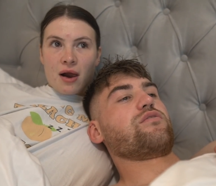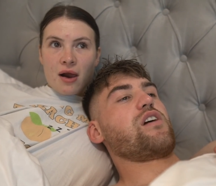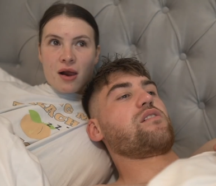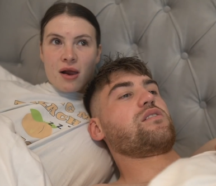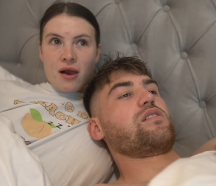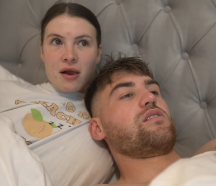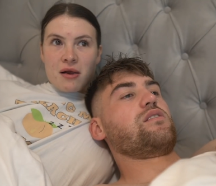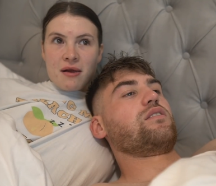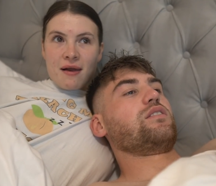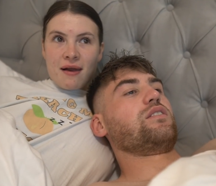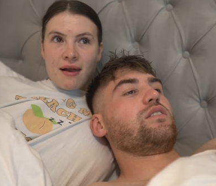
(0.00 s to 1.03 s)
Speaker 1: round.
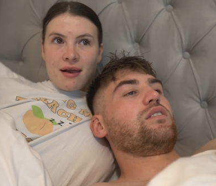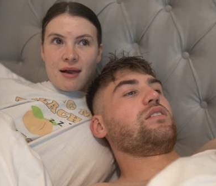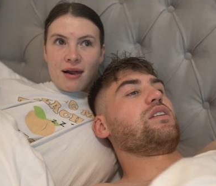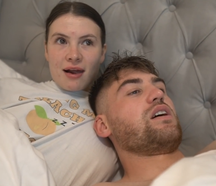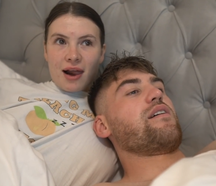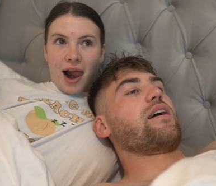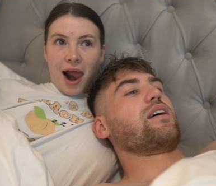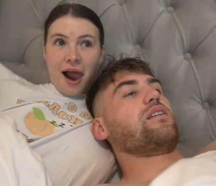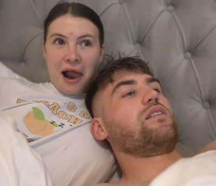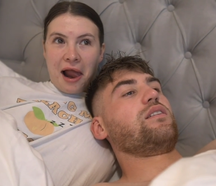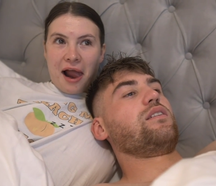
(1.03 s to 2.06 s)
I
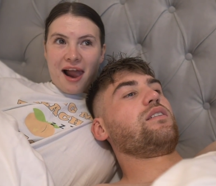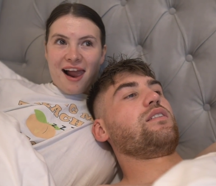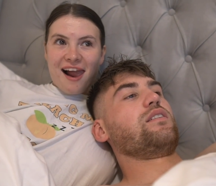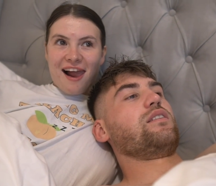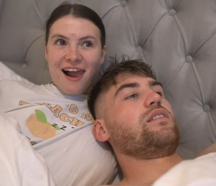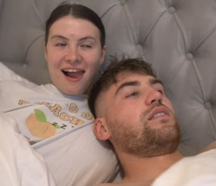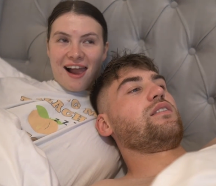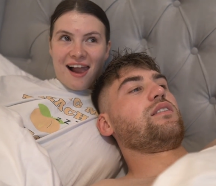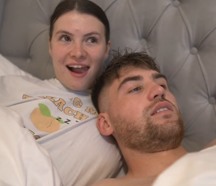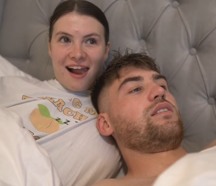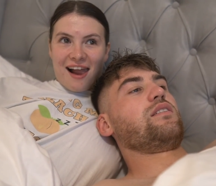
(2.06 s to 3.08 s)
reckon.
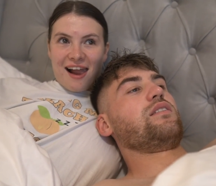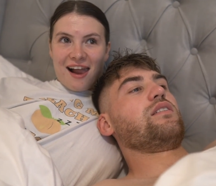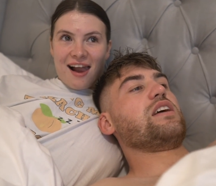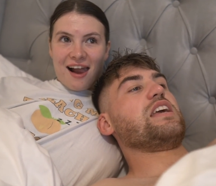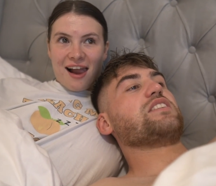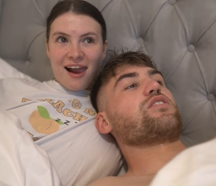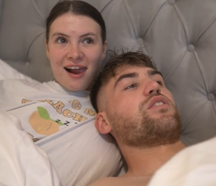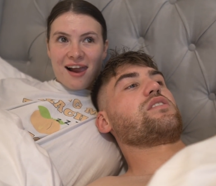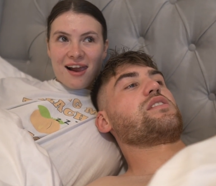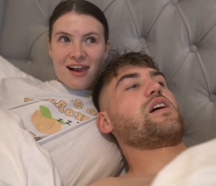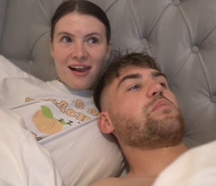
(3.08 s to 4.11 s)
He's got the
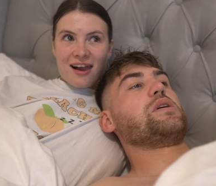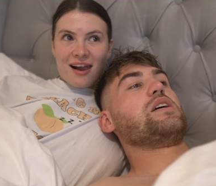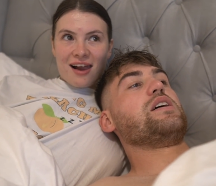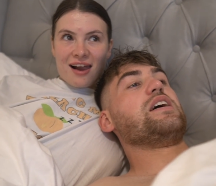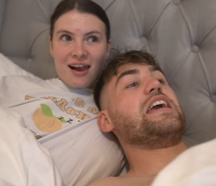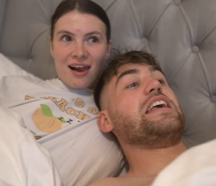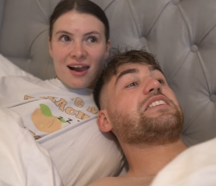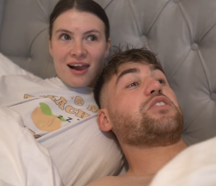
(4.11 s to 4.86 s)
dub. He's